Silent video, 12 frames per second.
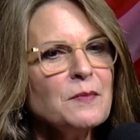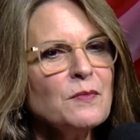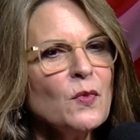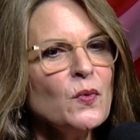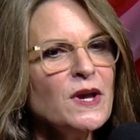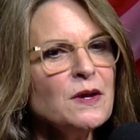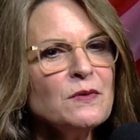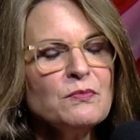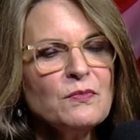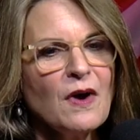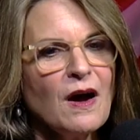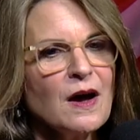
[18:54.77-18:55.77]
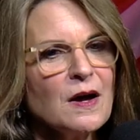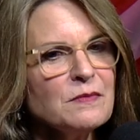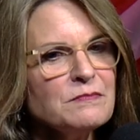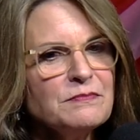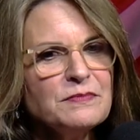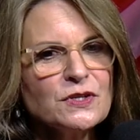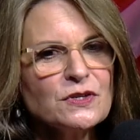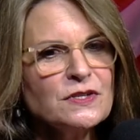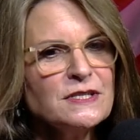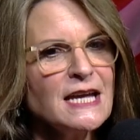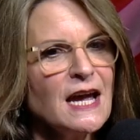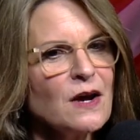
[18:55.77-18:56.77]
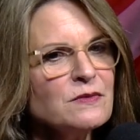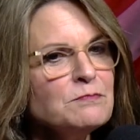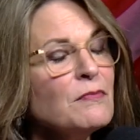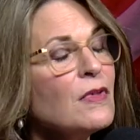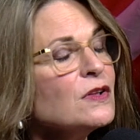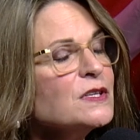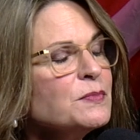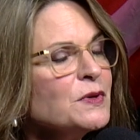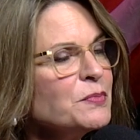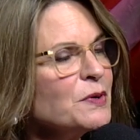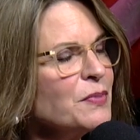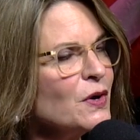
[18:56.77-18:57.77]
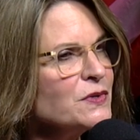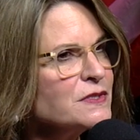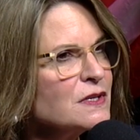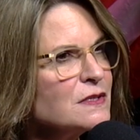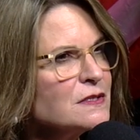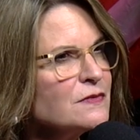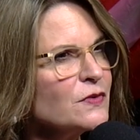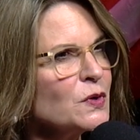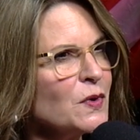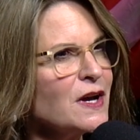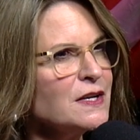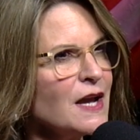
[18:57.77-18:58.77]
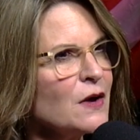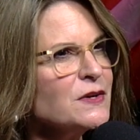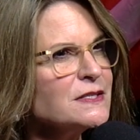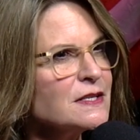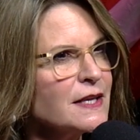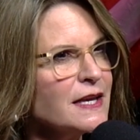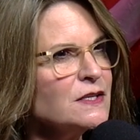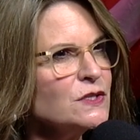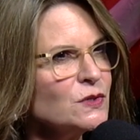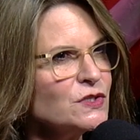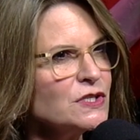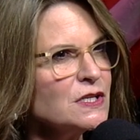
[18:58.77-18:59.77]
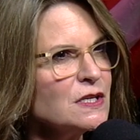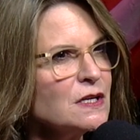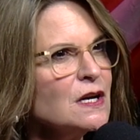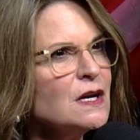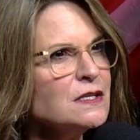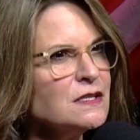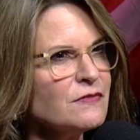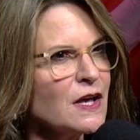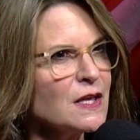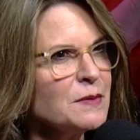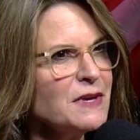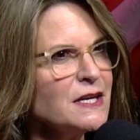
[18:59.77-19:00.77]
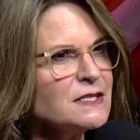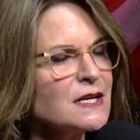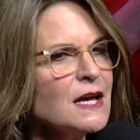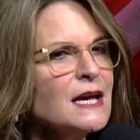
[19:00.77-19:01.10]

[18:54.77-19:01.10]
We turned down multiple proposals for what now is the Landucci development.